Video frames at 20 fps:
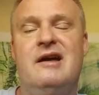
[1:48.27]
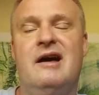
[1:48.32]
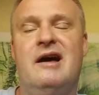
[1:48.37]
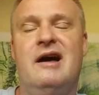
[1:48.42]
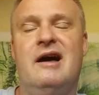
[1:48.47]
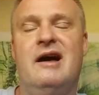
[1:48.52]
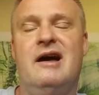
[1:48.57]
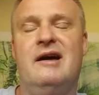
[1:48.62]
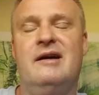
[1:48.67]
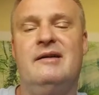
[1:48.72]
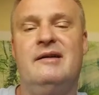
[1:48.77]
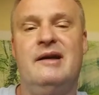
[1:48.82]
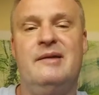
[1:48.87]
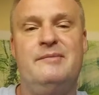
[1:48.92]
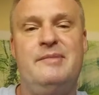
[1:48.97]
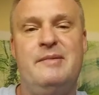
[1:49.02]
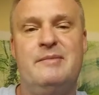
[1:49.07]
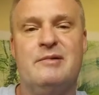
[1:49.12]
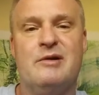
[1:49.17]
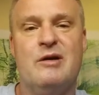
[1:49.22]
and
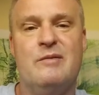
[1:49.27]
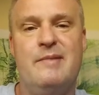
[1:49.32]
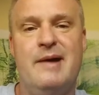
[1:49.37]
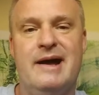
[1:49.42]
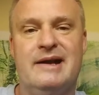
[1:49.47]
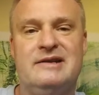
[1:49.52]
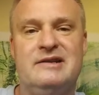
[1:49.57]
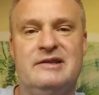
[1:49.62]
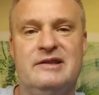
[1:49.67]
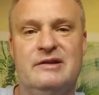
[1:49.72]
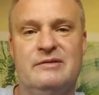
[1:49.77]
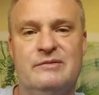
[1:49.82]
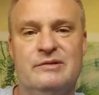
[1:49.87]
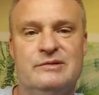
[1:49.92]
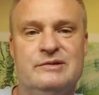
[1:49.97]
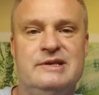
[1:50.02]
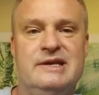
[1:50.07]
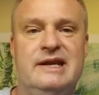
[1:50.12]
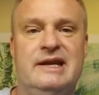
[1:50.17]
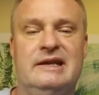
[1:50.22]
people go back to their
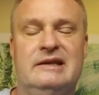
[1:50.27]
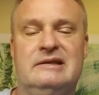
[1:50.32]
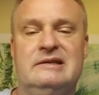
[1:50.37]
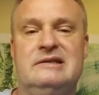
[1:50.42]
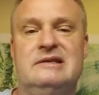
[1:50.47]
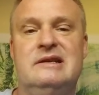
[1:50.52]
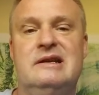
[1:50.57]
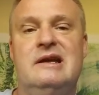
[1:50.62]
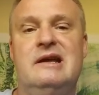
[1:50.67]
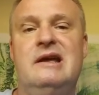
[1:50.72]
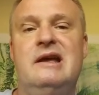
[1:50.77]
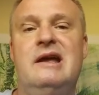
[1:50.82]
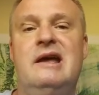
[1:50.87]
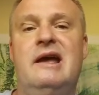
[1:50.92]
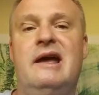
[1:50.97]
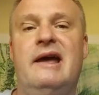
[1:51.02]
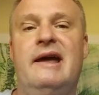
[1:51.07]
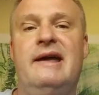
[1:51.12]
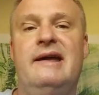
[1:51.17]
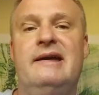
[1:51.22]
routines.
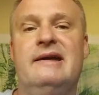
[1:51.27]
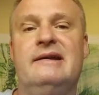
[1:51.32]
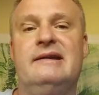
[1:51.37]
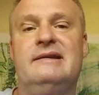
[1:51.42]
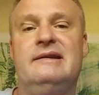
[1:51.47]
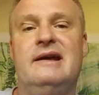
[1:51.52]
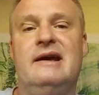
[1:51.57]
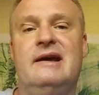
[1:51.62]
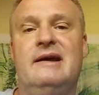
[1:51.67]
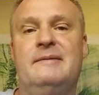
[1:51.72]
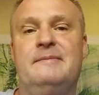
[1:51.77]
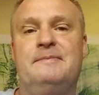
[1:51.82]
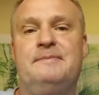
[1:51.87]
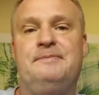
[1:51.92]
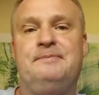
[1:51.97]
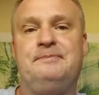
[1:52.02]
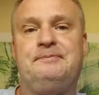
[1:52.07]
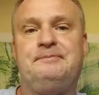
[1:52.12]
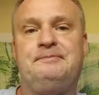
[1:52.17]
And I'm